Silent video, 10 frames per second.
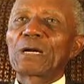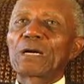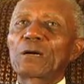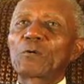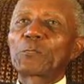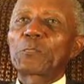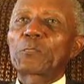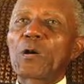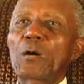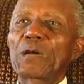were
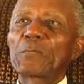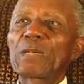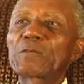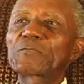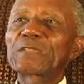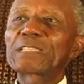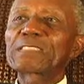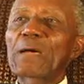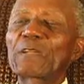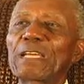administering
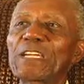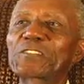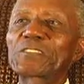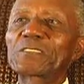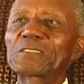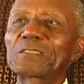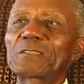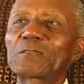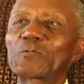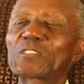examination
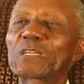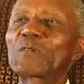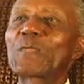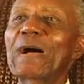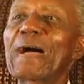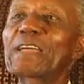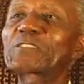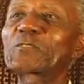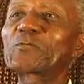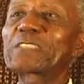were some of my high
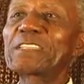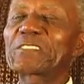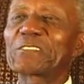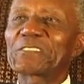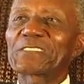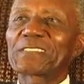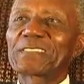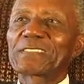school teachers.